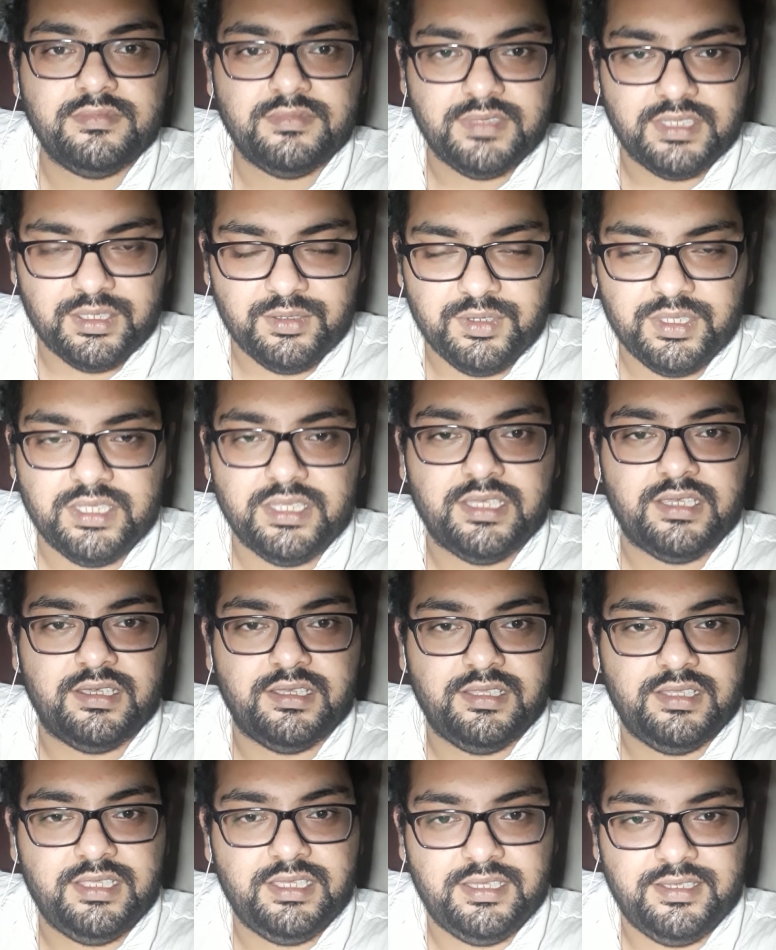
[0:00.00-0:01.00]
During the
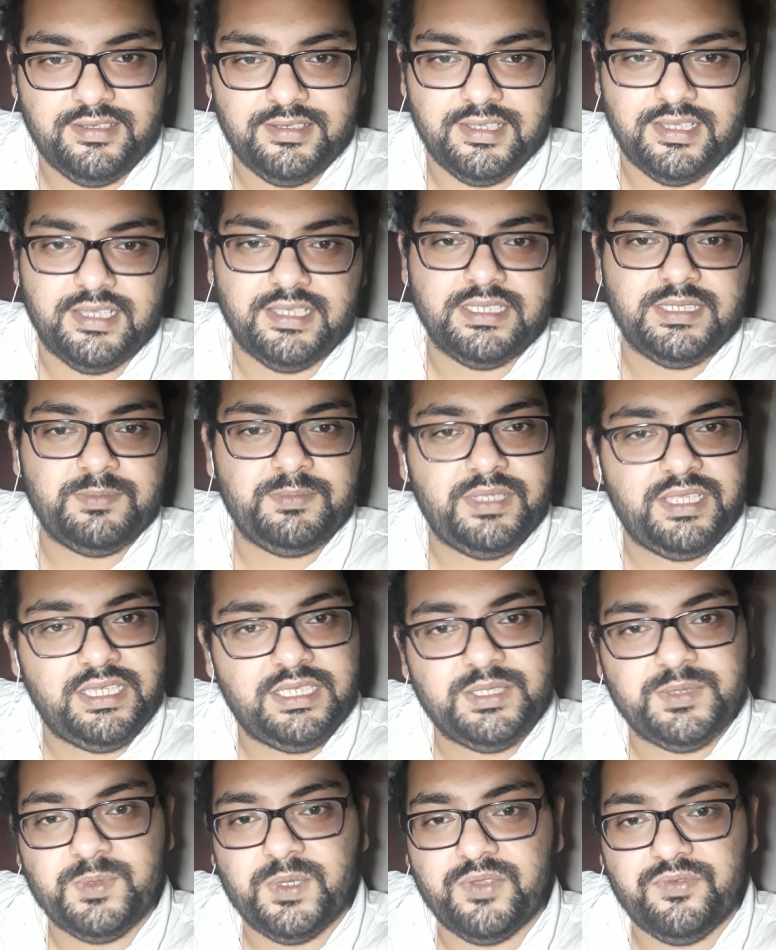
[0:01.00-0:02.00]
early eras,
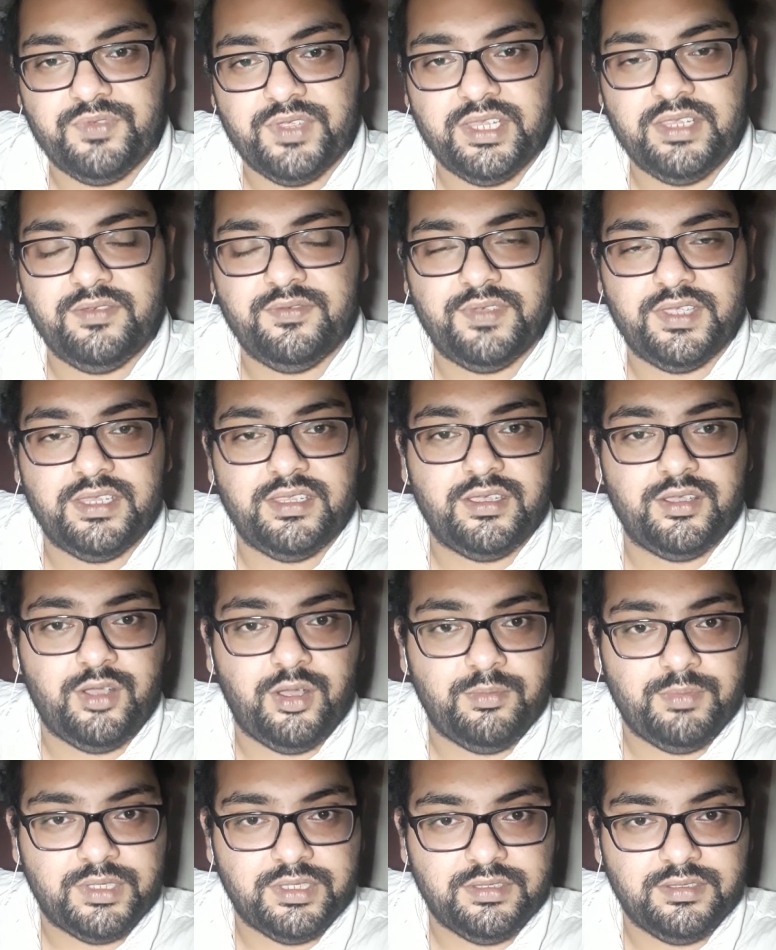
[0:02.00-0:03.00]
plagues were very, very
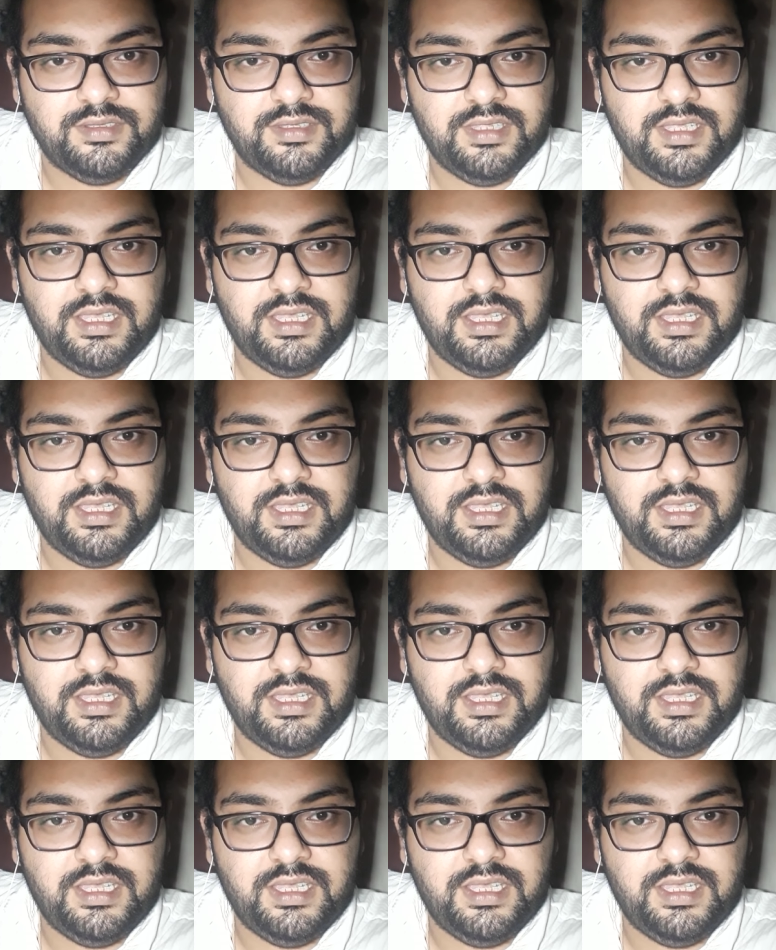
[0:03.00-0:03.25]
common,